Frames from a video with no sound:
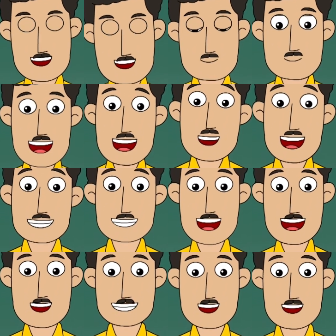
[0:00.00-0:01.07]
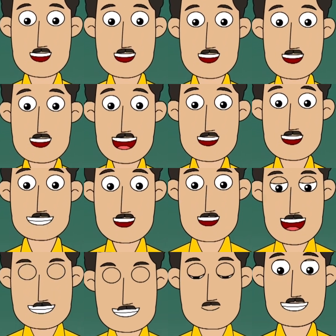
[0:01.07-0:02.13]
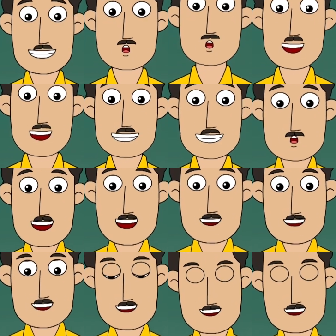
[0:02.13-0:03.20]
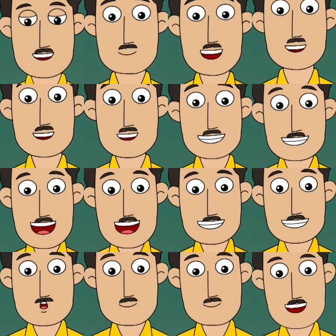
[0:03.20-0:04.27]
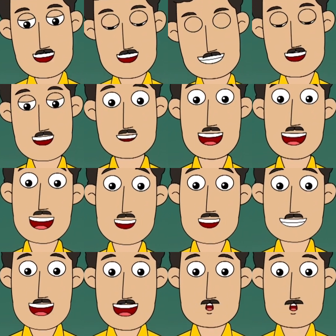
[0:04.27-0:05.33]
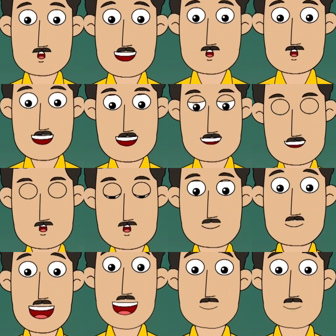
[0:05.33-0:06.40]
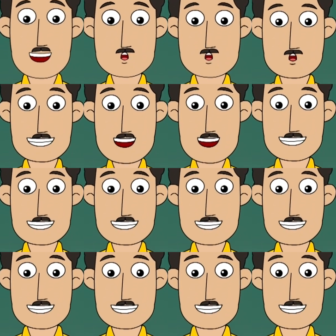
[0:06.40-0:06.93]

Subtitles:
One by one, all of you take a look at these things. You can even see the germs present in a drop of the